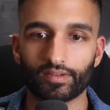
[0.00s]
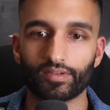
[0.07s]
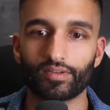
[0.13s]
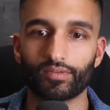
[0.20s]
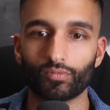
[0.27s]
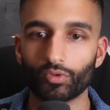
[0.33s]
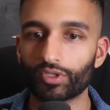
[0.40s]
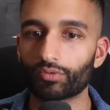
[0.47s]

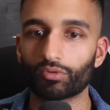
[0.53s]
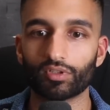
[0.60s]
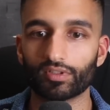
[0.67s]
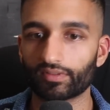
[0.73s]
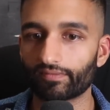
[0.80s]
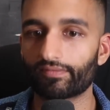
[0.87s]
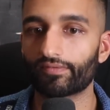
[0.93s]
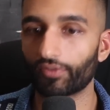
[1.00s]
which
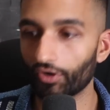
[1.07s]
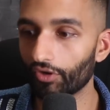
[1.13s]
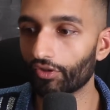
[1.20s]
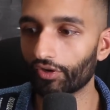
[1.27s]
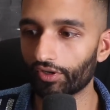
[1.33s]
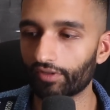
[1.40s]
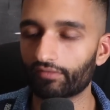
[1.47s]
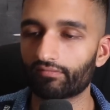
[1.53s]
will
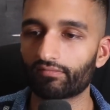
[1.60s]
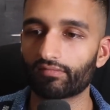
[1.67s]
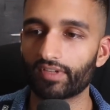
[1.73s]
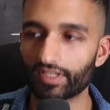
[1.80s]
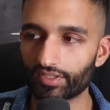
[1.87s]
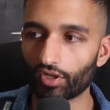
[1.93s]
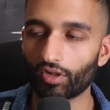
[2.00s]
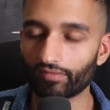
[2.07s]
further
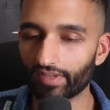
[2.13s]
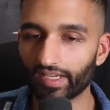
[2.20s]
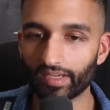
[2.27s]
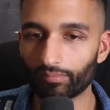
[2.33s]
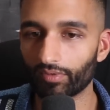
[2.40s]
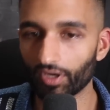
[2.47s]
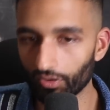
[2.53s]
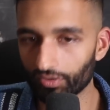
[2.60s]
dissolve the
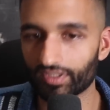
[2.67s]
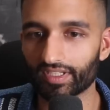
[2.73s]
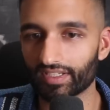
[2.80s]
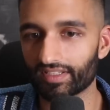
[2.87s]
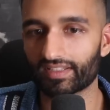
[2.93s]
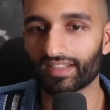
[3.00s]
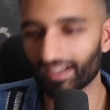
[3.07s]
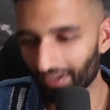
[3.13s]

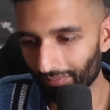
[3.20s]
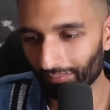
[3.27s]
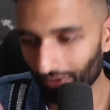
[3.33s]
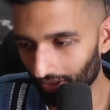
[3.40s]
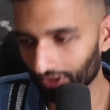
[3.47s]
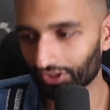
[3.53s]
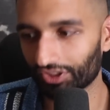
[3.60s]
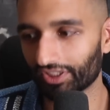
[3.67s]
hypnosis, the
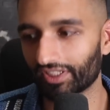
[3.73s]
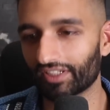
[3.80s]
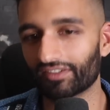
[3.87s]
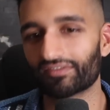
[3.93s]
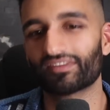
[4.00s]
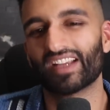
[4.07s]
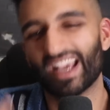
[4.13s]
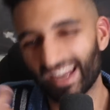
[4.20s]
compulsion
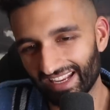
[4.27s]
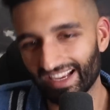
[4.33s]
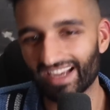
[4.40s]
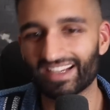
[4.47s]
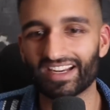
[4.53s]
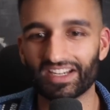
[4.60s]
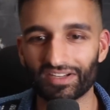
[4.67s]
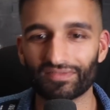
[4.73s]
of getting
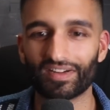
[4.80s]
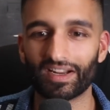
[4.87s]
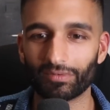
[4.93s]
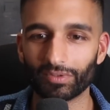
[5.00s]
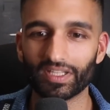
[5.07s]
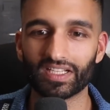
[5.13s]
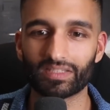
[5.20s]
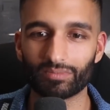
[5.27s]
identified
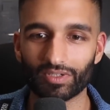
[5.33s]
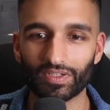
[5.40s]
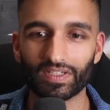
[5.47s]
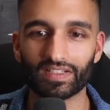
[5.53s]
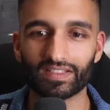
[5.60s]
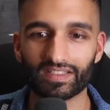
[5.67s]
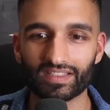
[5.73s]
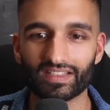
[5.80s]
with
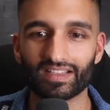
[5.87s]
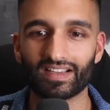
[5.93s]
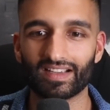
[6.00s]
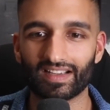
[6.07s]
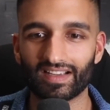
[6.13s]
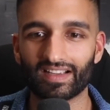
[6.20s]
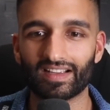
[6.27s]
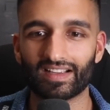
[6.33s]
experience.
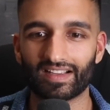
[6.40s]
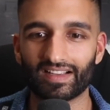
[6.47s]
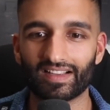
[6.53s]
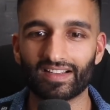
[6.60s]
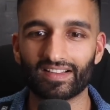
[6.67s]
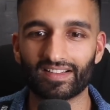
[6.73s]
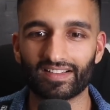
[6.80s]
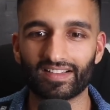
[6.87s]

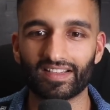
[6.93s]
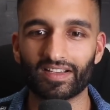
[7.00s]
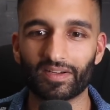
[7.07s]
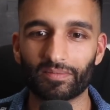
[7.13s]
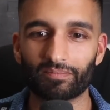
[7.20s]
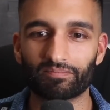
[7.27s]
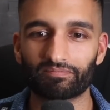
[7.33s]
Yeah.